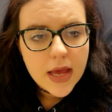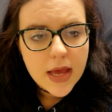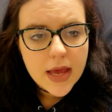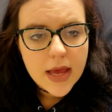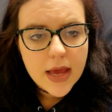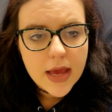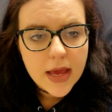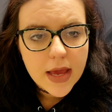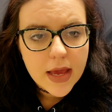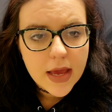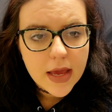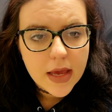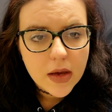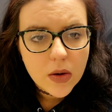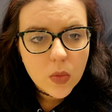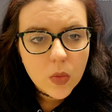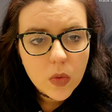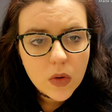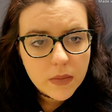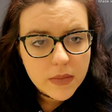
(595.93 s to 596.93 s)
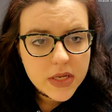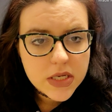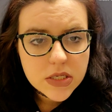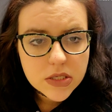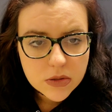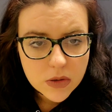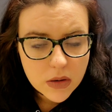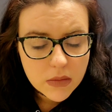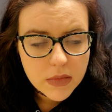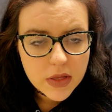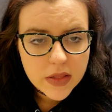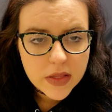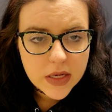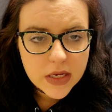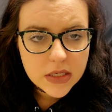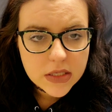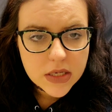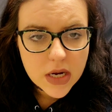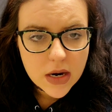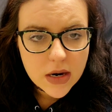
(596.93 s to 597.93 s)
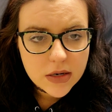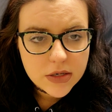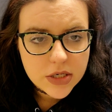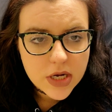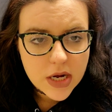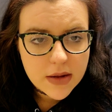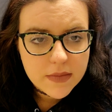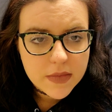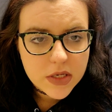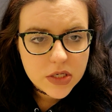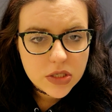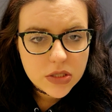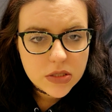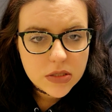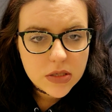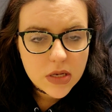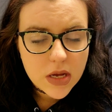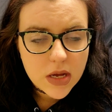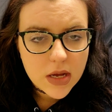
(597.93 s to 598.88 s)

a woman screaming the entire time that's